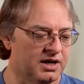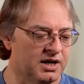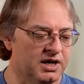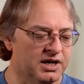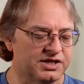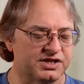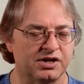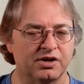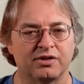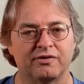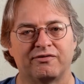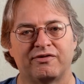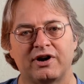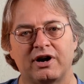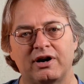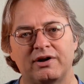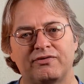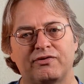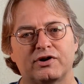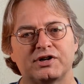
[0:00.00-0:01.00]
So the
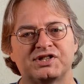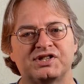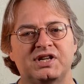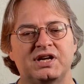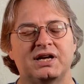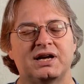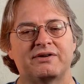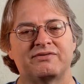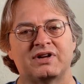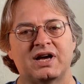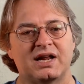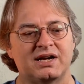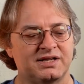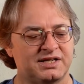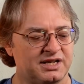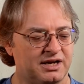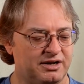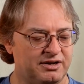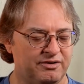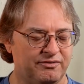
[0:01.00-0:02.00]
very first thing I've got to
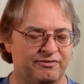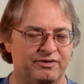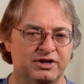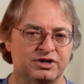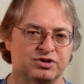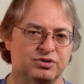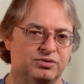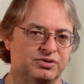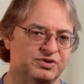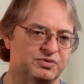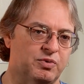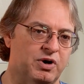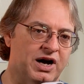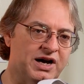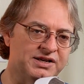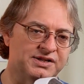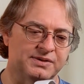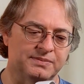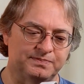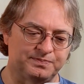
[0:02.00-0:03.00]
tell you
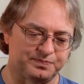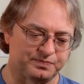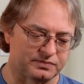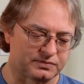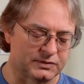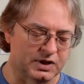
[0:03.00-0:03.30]
visuals-wise,